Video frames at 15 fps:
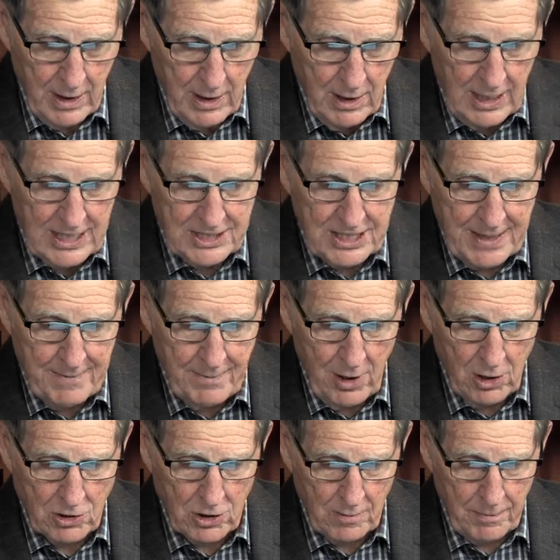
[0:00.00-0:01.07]
lest they
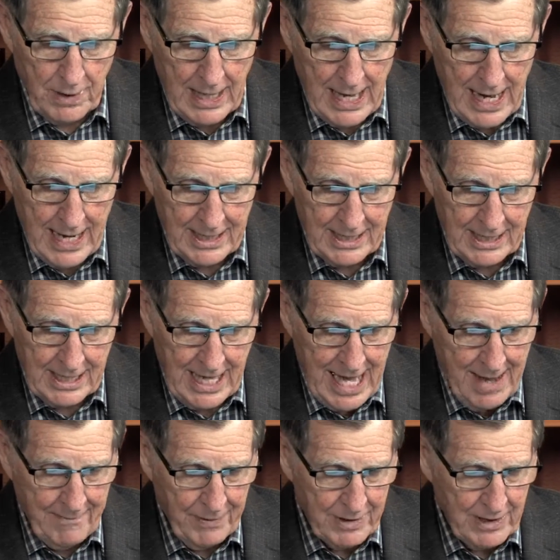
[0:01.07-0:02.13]
multiply and it
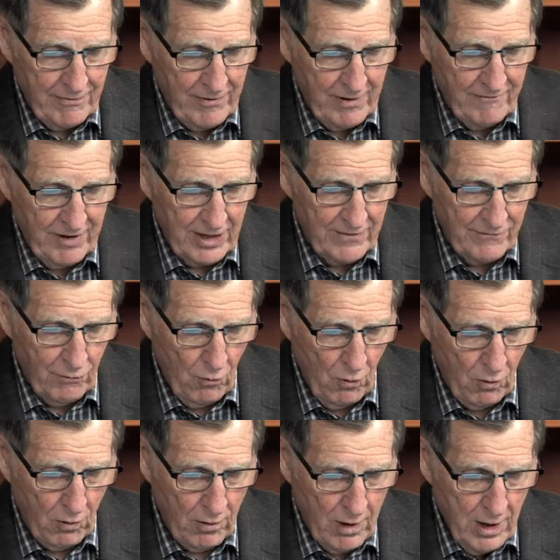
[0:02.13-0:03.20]
happen in the event of
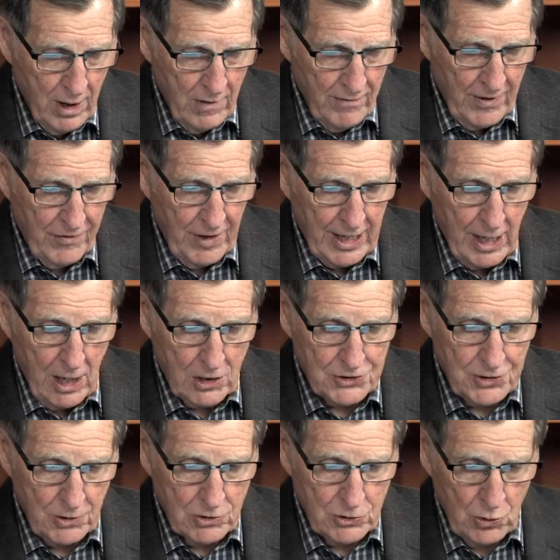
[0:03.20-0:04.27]
war, that they
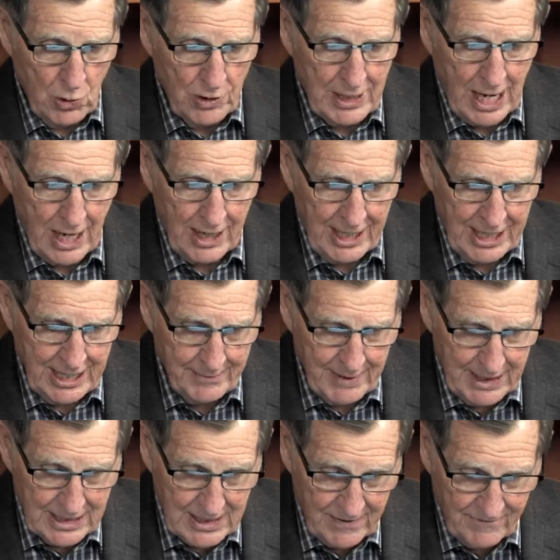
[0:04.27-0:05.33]
also join our
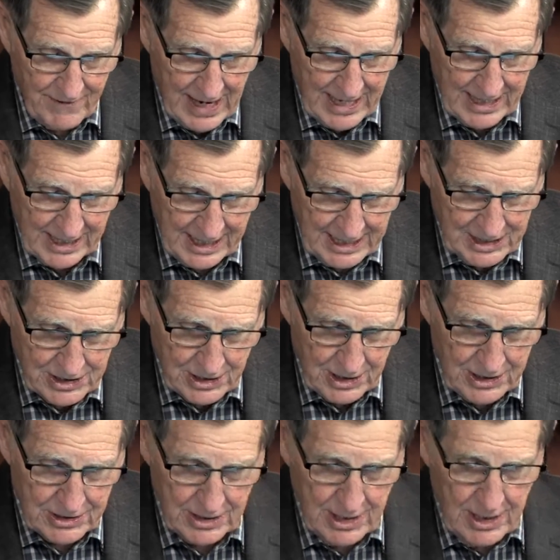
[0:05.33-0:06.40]
enemies and fight against
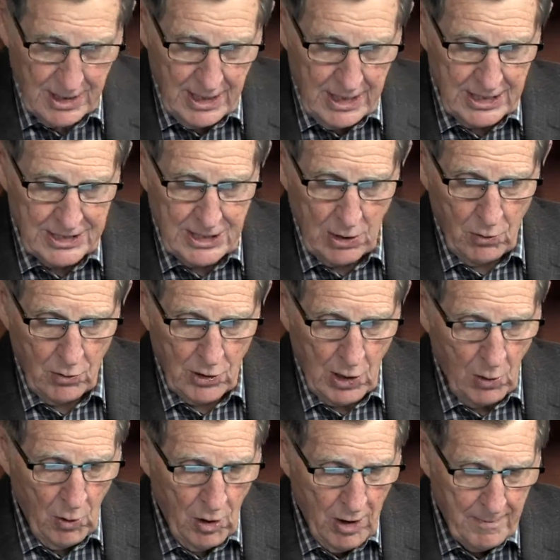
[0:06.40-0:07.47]
us, and so
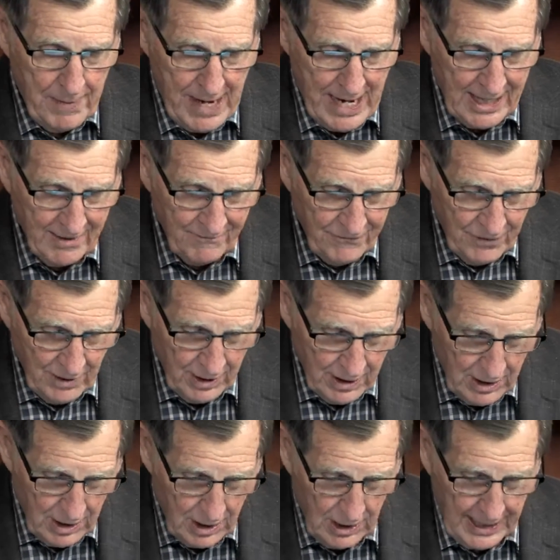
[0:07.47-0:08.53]
go up out of the
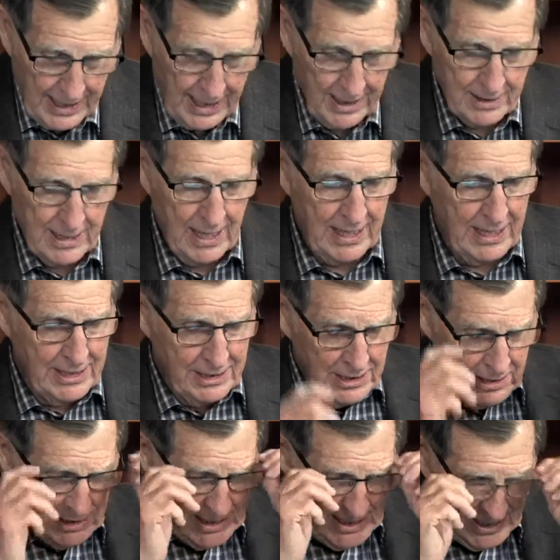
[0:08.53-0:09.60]
land. Now,
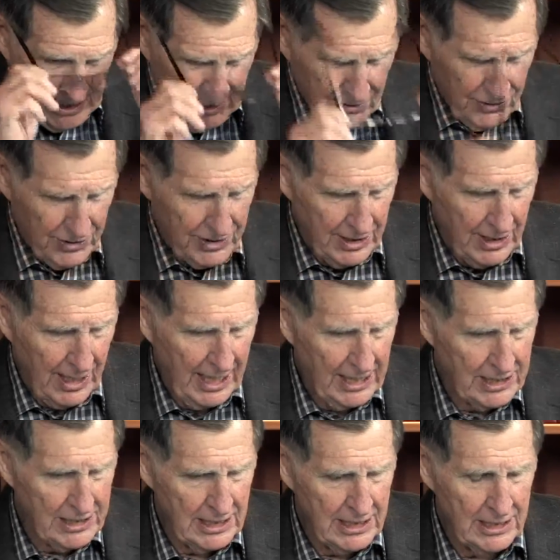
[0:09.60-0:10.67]
isn't that interesting? He
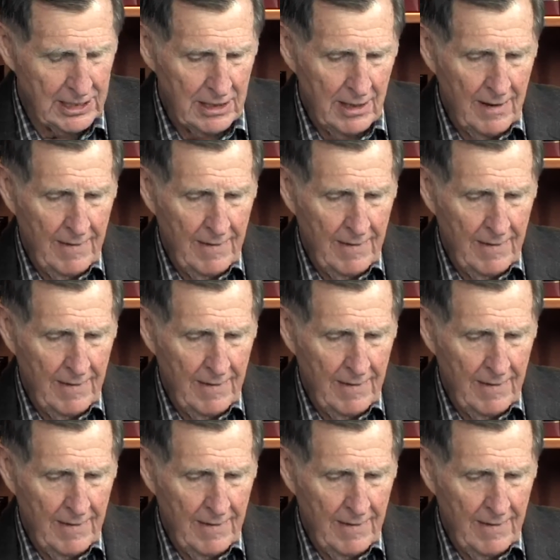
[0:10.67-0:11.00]
says,